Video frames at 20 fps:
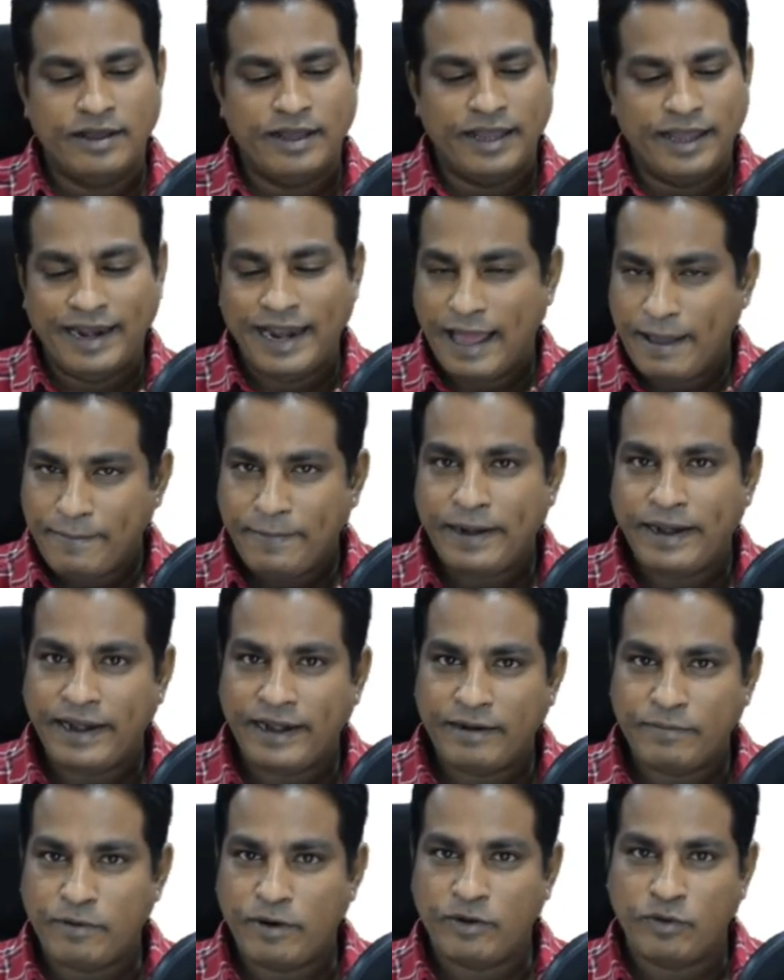
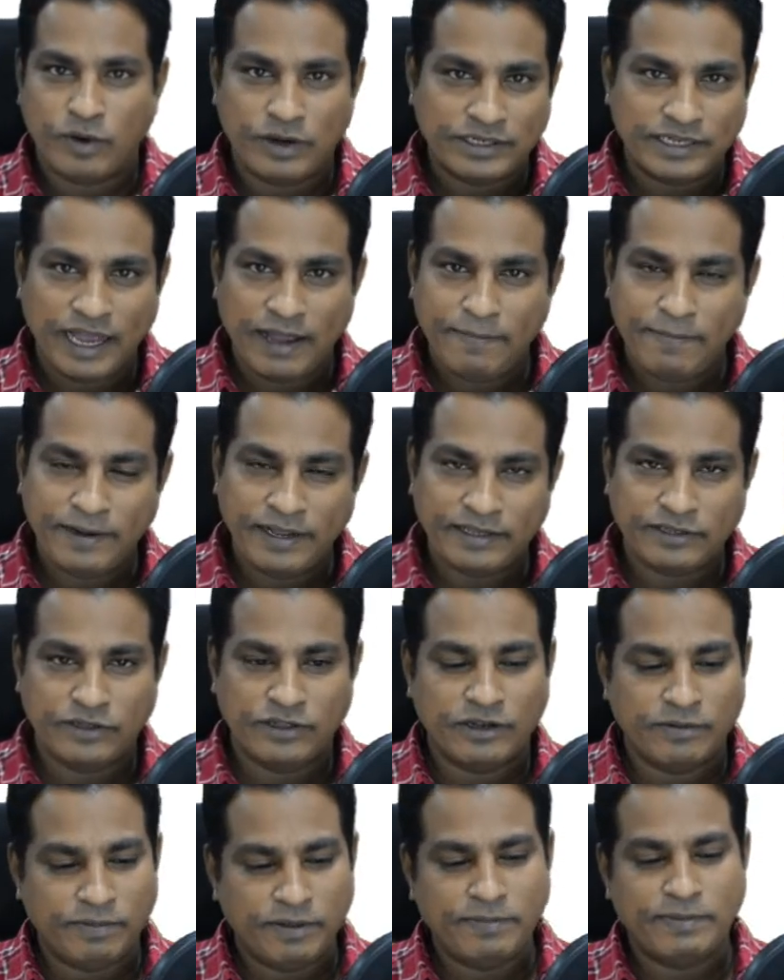elaborate about what's happening so
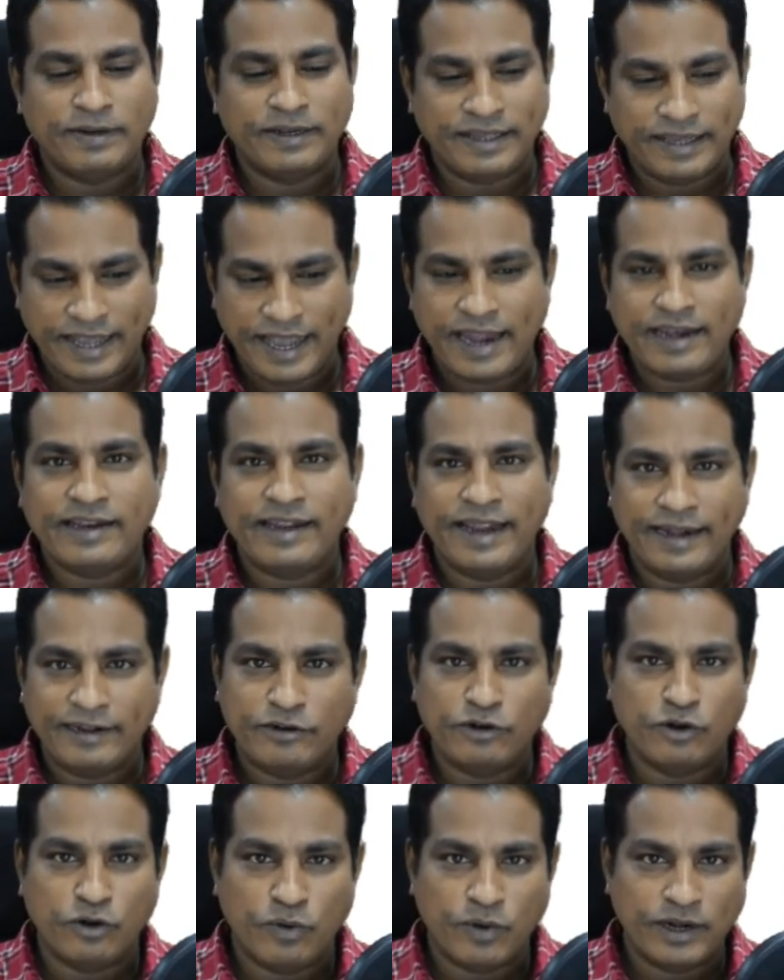that people can get
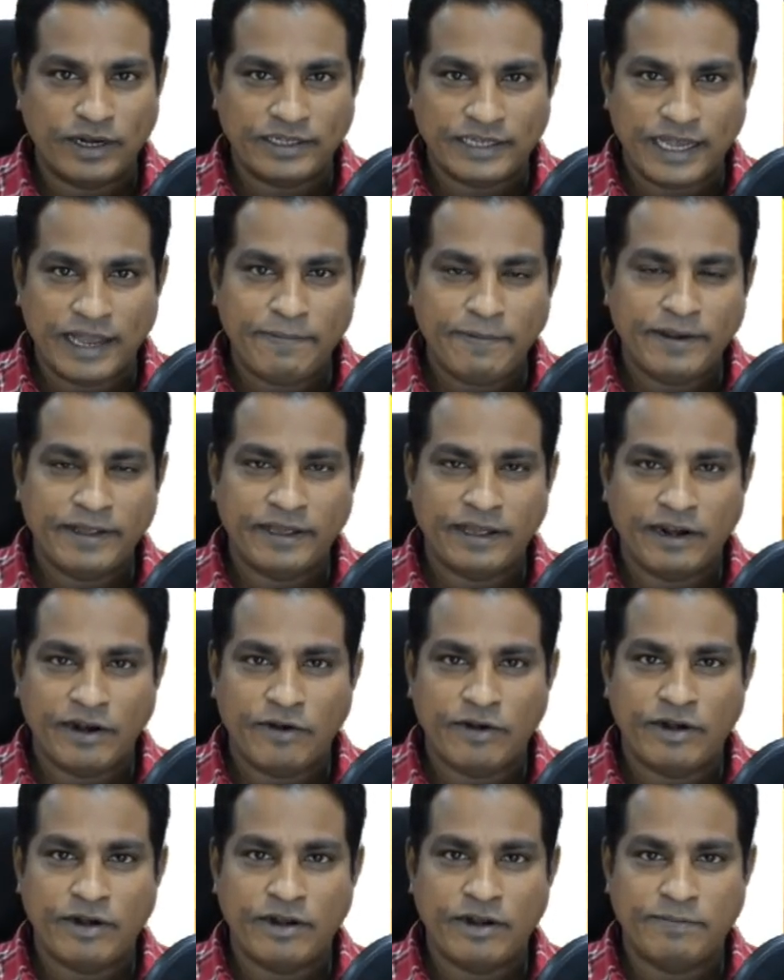to know what is happening
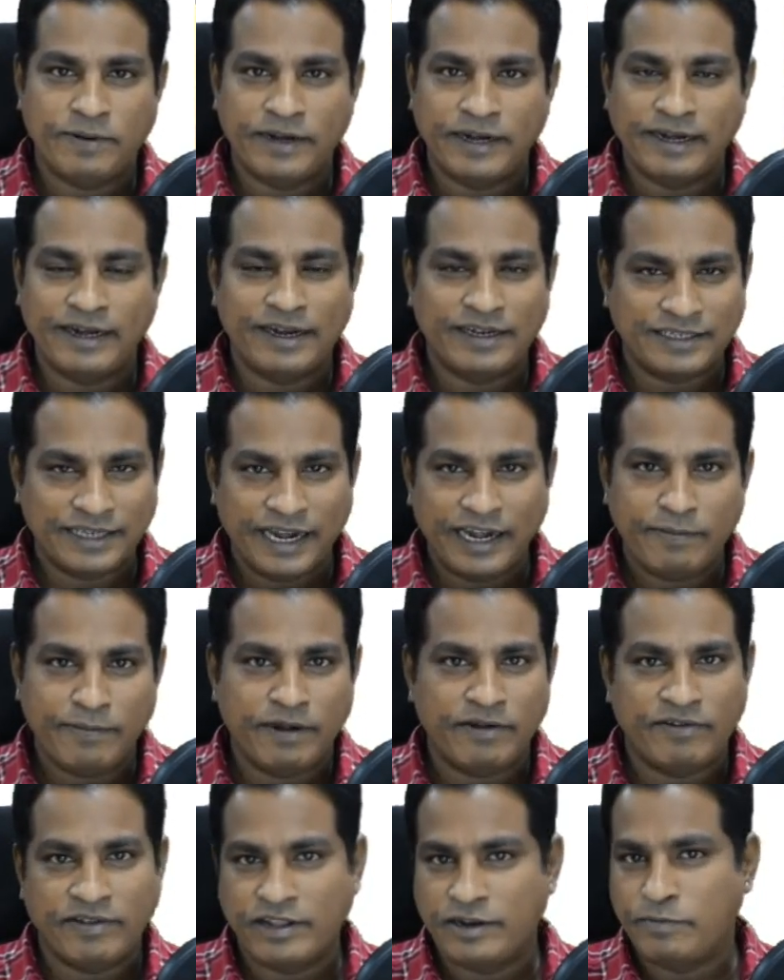around a particular
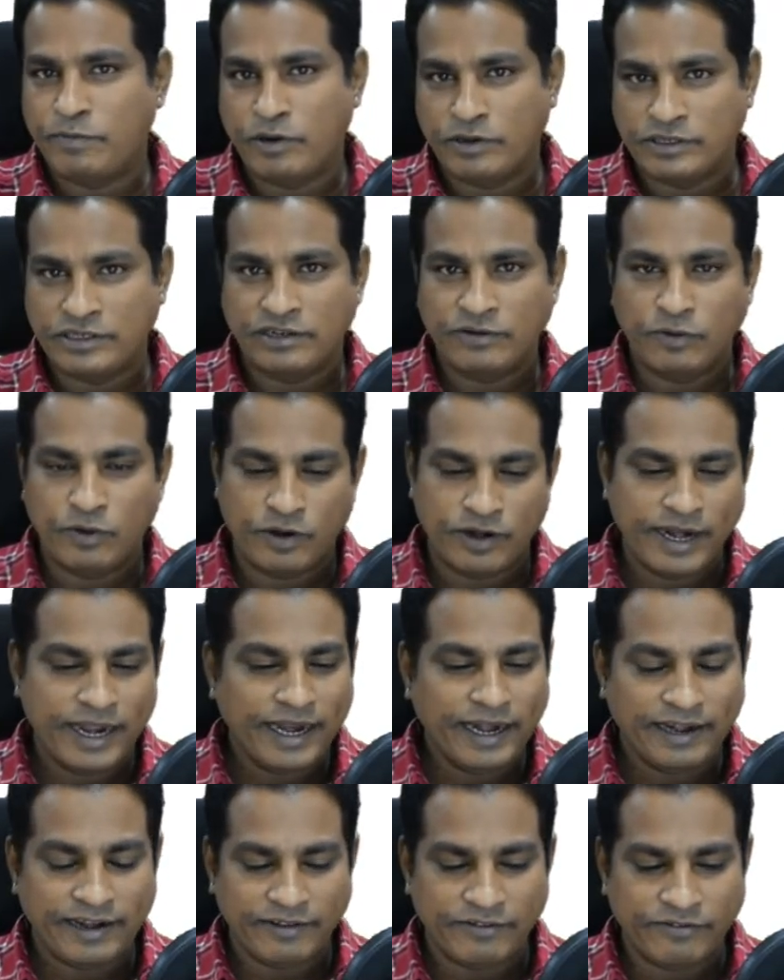sentiment, whether positive or
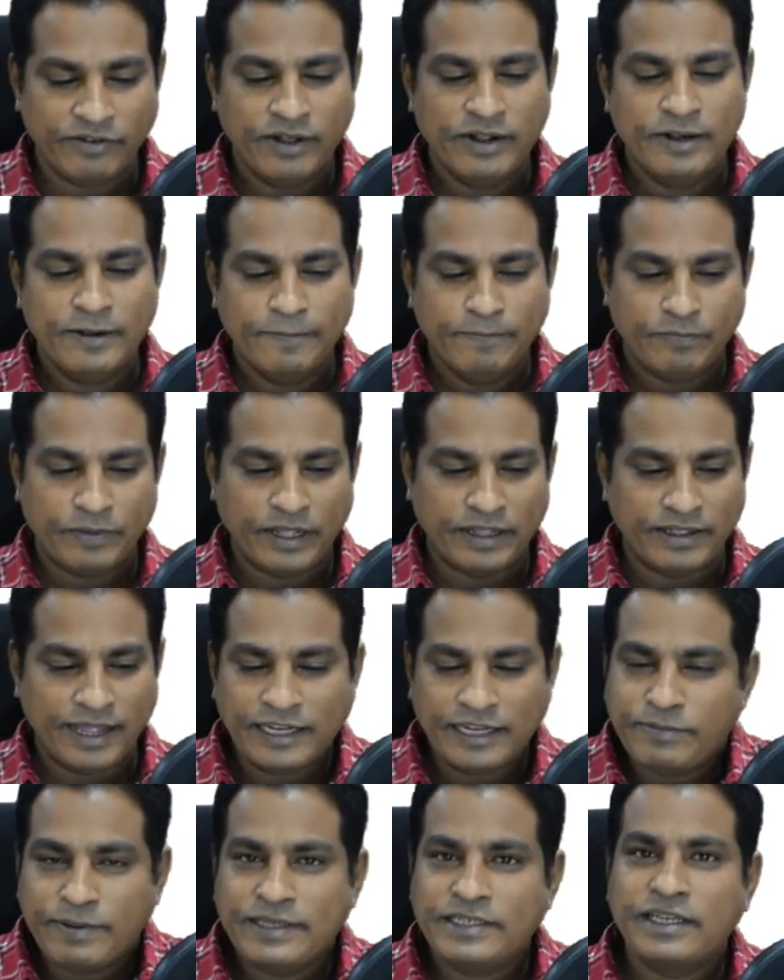negative. And
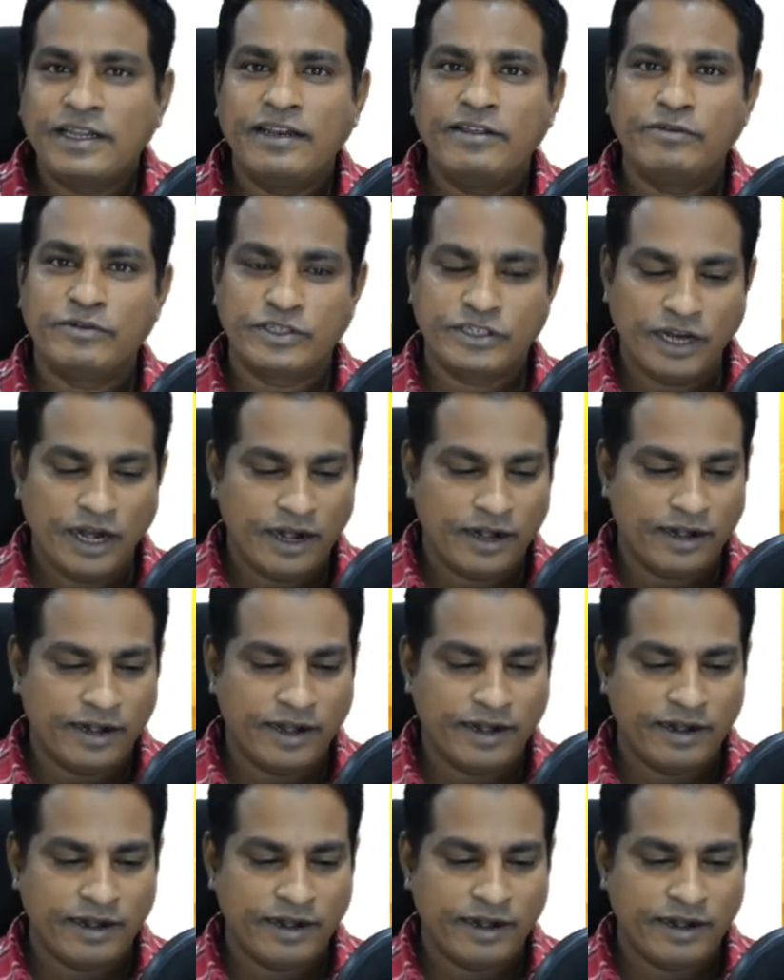that's basically you start.